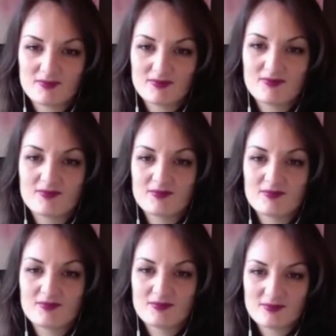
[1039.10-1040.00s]

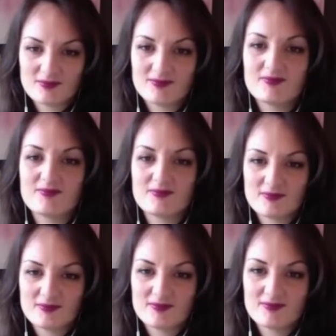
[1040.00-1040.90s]

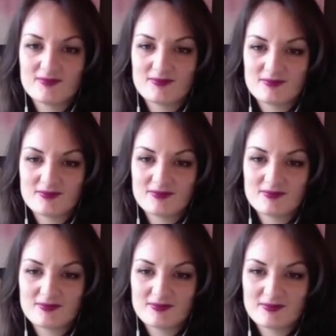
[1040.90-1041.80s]

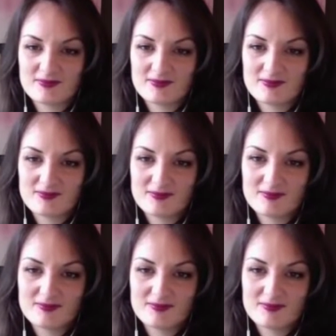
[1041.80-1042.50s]
No words are spoken by the person on screen.